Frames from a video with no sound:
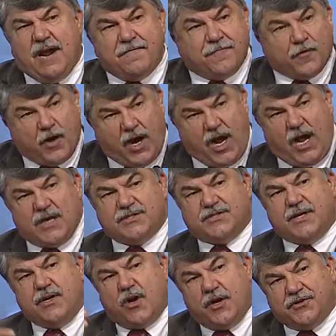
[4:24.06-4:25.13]
for us
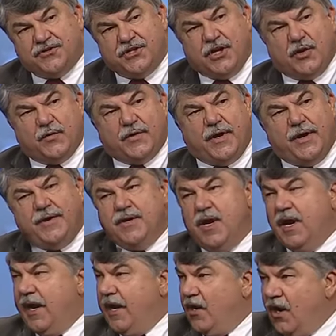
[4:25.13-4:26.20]
and our children
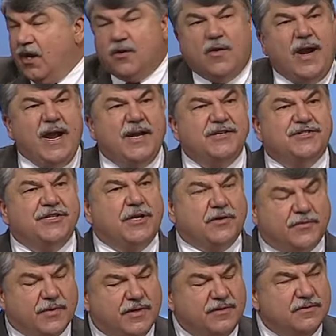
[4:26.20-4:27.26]
and our
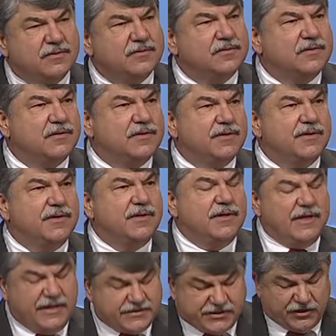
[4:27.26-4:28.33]
grandchildren
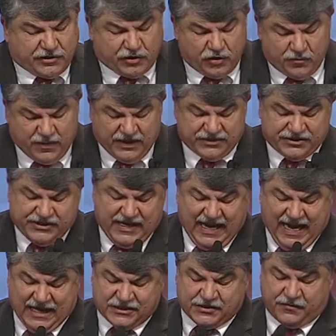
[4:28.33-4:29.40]
isn't too much to
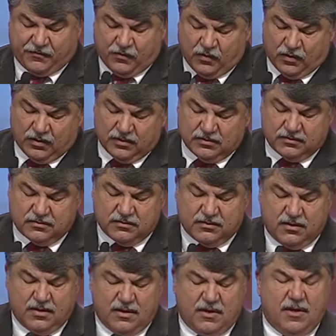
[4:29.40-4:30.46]
ask for,
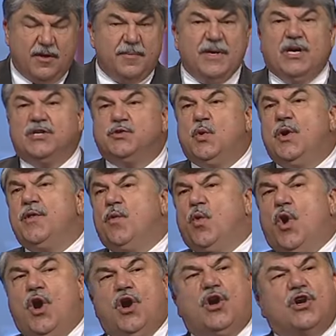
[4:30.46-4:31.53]
because we're the
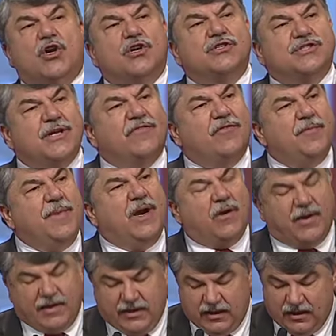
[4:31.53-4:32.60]
workers of
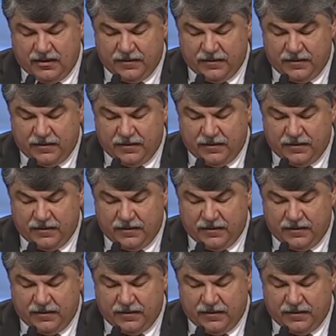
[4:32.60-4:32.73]
America.